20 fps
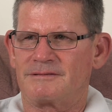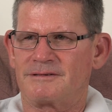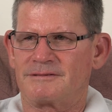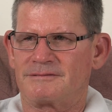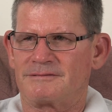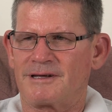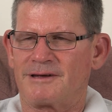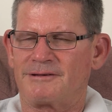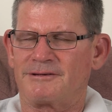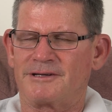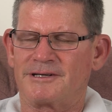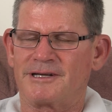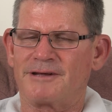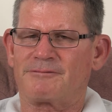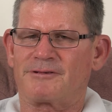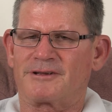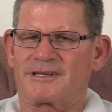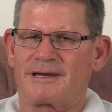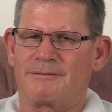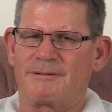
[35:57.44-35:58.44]

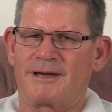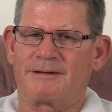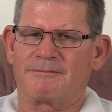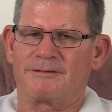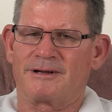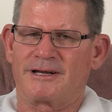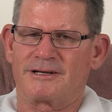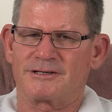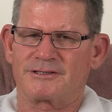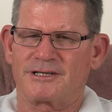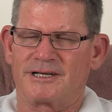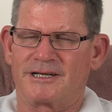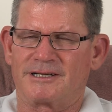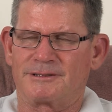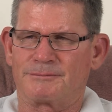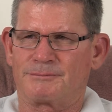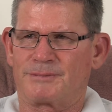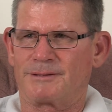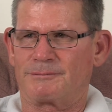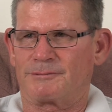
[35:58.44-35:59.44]
definitely come out of it understanding
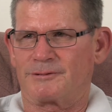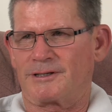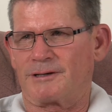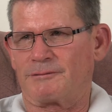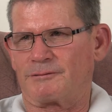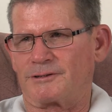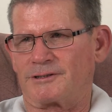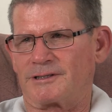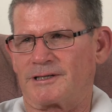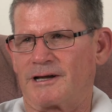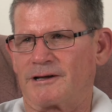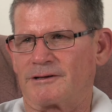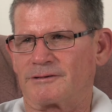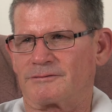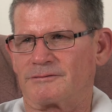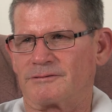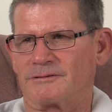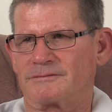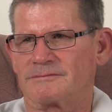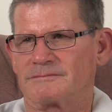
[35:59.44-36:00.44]
that people know what you're going
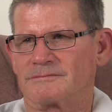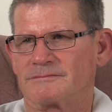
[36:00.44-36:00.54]
through.